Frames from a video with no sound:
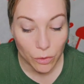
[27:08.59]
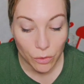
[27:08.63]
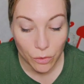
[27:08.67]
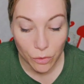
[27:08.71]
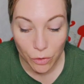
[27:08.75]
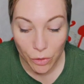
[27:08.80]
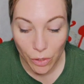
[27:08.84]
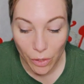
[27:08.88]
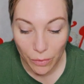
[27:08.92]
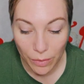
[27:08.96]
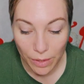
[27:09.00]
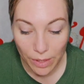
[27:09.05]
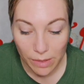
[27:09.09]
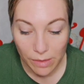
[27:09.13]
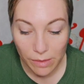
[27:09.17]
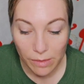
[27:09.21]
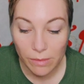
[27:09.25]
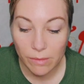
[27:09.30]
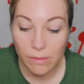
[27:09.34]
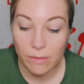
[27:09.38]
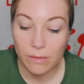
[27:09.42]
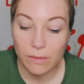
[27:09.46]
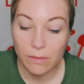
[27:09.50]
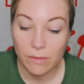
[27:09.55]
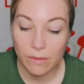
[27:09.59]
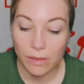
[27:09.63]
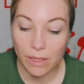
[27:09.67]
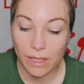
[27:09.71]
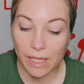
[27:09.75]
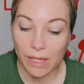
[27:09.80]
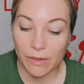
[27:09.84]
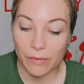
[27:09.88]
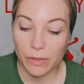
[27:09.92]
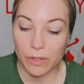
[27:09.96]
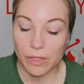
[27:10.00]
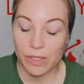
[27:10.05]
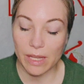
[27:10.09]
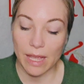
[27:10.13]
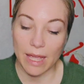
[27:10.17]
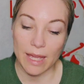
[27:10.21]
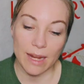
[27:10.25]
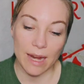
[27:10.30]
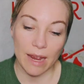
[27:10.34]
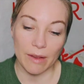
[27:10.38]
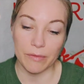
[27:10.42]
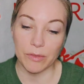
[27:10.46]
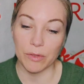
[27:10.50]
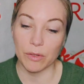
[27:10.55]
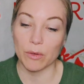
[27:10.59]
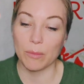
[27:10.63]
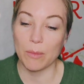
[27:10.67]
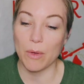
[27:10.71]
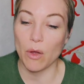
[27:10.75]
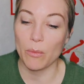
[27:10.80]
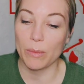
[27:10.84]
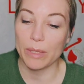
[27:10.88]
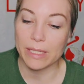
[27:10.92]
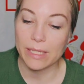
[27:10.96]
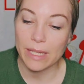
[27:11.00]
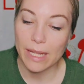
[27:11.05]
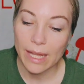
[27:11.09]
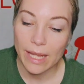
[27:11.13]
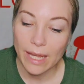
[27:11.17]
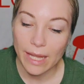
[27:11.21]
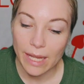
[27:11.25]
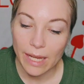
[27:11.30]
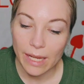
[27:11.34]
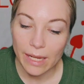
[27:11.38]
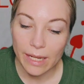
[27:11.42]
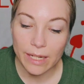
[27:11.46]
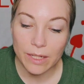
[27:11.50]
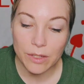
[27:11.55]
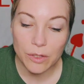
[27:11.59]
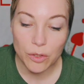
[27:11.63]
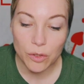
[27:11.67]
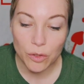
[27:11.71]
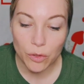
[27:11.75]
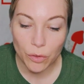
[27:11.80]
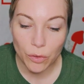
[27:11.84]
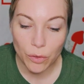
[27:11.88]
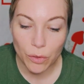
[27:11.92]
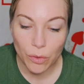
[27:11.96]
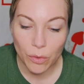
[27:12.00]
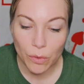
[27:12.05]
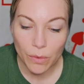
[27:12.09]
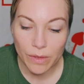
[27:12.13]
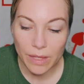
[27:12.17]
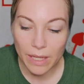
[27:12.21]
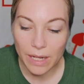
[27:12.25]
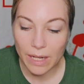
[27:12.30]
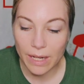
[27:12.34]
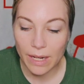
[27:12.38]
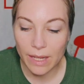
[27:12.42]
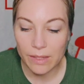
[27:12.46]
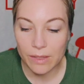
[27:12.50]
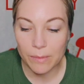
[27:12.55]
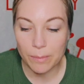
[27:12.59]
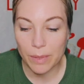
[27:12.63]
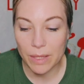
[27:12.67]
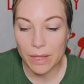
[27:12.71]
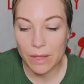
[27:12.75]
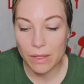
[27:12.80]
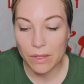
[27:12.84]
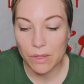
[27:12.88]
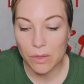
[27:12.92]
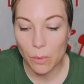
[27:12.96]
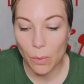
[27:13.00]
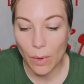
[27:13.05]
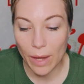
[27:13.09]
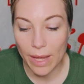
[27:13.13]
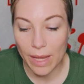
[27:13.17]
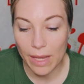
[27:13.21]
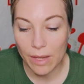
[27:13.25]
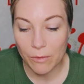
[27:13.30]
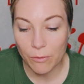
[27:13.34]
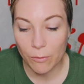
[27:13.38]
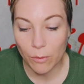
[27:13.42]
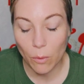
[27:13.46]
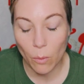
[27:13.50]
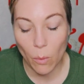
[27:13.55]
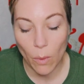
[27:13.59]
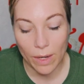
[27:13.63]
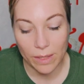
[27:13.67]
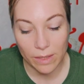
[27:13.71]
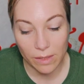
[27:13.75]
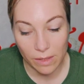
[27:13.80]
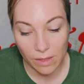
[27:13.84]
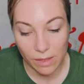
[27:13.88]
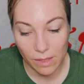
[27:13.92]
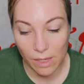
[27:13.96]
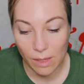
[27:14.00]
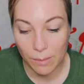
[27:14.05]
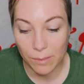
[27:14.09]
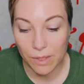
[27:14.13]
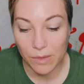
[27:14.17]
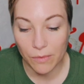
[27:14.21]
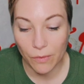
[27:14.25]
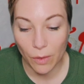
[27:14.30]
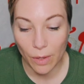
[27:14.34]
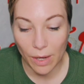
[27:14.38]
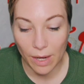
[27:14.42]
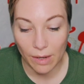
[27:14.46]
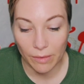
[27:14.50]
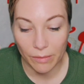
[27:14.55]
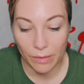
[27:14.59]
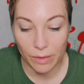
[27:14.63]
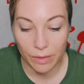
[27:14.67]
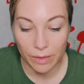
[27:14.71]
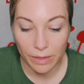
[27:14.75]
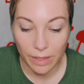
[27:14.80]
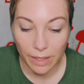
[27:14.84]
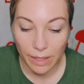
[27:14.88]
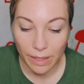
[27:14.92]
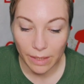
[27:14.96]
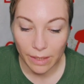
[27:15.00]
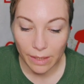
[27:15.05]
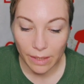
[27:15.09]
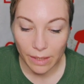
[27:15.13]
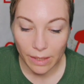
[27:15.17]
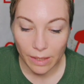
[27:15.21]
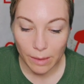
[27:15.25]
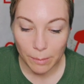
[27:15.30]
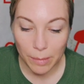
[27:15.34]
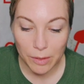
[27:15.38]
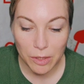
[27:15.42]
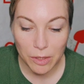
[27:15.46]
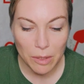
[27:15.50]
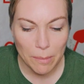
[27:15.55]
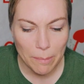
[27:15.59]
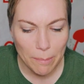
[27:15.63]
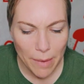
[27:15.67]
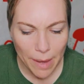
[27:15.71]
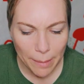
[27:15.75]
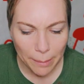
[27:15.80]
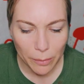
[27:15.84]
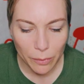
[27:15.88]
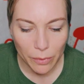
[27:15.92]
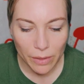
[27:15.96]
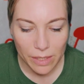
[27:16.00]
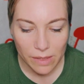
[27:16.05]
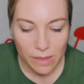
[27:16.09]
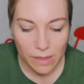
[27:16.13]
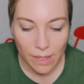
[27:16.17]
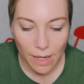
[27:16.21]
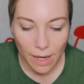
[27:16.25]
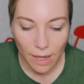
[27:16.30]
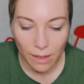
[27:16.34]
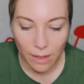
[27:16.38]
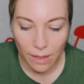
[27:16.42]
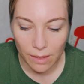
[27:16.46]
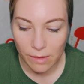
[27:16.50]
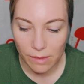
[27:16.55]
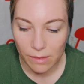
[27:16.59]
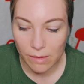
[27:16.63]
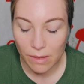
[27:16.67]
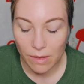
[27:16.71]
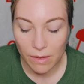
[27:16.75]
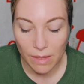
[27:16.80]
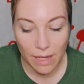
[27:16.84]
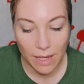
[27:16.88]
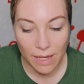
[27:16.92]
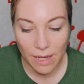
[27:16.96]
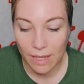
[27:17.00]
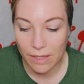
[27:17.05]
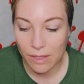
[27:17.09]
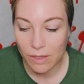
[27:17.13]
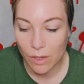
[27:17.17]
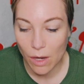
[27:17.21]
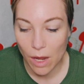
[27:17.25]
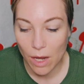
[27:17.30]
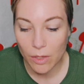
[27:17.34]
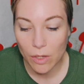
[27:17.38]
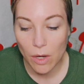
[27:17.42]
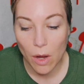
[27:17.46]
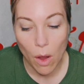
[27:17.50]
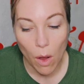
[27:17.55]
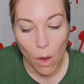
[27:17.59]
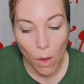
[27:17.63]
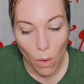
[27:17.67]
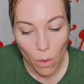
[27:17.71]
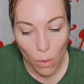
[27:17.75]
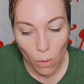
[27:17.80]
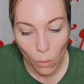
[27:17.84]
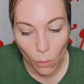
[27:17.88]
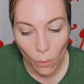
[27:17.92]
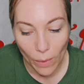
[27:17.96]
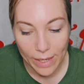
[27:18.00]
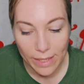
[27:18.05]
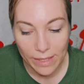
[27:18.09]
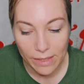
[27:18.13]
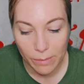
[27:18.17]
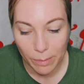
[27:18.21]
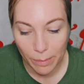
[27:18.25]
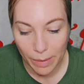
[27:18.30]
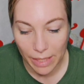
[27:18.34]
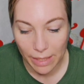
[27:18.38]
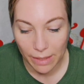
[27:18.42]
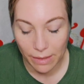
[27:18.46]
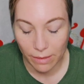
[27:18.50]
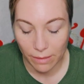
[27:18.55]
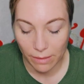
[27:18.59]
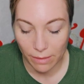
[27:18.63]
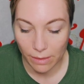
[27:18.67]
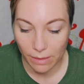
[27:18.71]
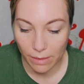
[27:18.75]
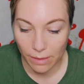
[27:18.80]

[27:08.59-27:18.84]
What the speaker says: "Jonas," the giver said after a moment, "it's true that it has been this way for what seems forever. But the memories tell us that it has not always been.